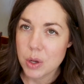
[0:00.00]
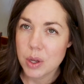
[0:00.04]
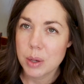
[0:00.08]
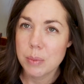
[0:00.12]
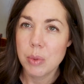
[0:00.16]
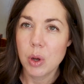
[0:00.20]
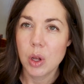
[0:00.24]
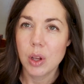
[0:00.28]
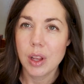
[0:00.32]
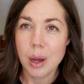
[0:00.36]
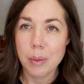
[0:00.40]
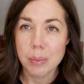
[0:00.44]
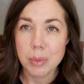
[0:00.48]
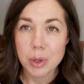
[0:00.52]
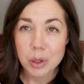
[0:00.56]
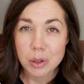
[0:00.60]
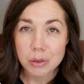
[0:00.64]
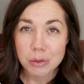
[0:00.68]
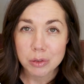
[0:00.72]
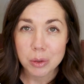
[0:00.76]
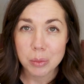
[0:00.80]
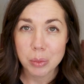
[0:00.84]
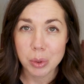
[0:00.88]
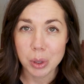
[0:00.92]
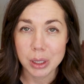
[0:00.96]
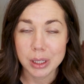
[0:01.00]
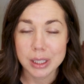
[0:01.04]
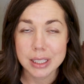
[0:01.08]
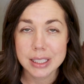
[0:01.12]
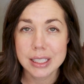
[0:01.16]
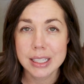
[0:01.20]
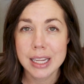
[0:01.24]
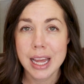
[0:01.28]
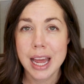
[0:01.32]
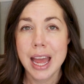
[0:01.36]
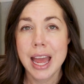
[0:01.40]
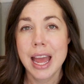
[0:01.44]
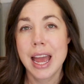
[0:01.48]
you can pull out beautiful
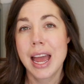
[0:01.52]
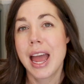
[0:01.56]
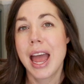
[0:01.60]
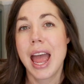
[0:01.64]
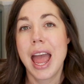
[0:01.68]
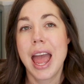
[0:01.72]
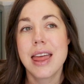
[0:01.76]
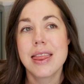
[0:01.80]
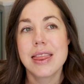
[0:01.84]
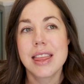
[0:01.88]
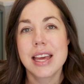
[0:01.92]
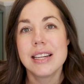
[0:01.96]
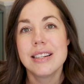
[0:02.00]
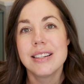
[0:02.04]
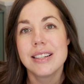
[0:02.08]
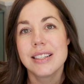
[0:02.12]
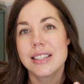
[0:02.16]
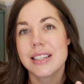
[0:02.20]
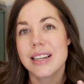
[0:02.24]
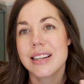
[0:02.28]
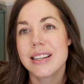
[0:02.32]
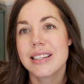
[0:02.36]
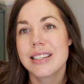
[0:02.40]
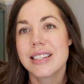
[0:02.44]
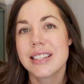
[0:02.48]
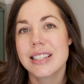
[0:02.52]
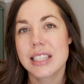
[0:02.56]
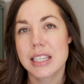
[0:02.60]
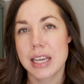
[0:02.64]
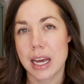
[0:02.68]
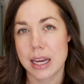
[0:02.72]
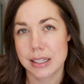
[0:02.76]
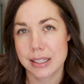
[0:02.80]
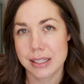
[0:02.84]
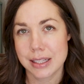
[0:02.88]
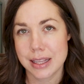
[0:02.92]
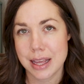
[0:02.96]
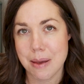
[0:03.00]
books and then
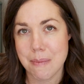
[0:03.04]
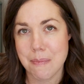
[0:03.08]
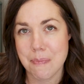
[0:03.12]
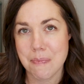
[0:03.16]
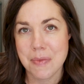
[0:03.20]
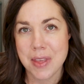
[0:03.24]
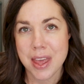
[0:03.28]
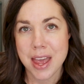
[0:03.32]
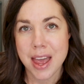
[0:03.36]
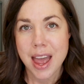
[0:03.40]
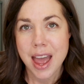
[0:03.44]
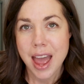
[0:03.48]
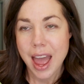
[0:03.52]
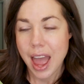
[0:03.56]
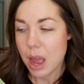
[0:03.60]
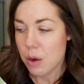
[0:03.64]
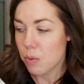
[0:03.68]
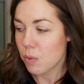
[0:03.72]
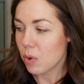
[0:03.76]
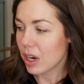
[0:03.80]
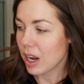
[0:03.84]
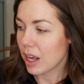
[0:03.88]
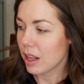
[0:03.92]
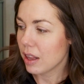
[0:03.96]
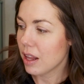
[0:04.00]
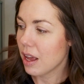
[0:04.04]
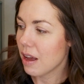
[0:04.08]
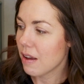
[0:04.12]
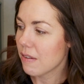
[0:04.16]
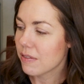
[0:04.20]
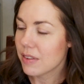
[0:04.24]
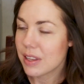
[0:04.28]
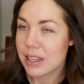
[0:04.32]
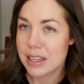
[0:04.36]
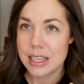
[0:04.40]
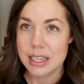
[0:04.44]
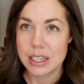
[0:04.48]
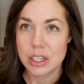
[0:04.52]
discuss them. And what I
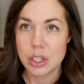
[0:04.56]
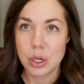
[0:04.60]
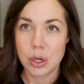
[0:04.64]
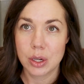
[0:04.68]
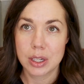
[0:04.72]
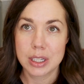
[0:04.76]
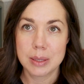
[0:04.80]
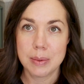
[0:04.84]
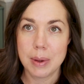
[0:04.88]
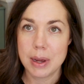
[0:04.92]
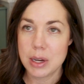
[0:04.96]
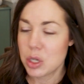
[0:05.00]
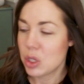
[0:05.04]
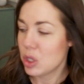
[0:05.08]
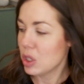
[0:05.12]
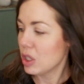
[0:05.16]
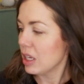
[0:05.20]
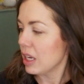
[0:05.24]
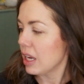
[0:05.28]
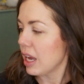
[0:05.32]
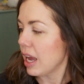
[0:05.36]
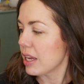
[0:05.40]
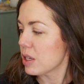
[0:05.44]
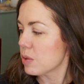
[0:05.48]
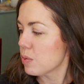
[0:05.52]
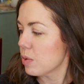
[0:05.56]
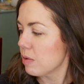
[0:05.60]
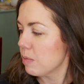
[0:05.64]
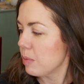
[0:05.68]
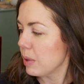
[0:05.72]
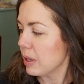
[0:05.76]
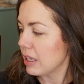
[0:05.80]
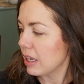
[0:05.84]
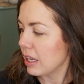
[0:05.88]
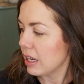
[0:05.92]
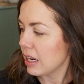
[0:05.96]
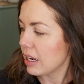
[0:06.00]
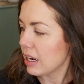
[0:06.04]
love this year, especially as we've
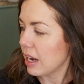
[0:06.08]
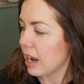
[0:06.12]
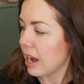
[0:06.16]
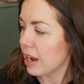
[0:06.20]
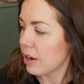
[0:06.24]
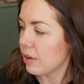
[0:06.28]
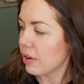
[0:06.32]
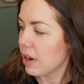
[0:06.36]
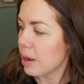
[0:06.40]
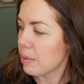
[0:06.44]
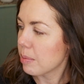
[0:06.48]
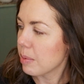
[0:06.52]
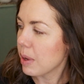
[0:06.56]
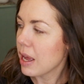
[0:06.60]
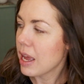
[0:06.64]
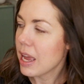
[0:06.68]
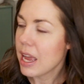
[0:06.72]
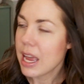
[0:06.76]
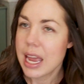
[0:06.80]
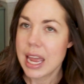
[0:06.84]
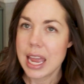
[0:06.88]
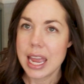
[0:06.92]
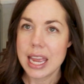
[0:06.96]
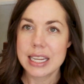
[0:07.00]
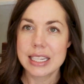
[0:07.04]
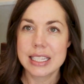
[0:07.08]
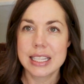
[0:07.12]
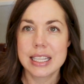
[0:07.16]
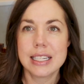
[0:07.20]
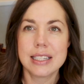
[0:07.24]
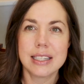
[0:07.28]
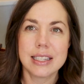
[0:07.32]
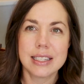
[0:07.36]
been getting higher up, is the